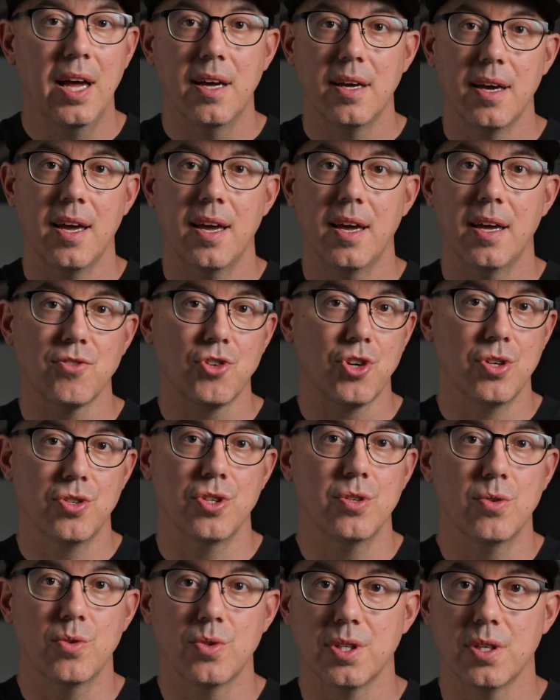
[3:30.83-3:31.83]
and good to
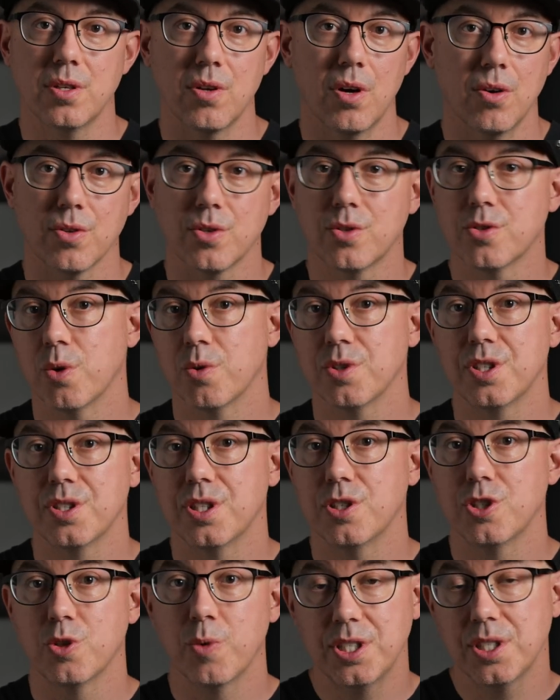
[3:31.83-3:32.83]
use in all sorts of
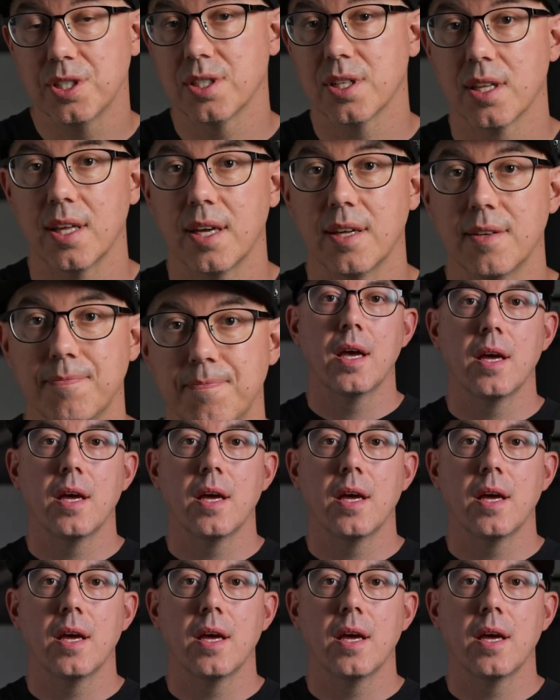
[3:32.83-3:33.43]
situations like that.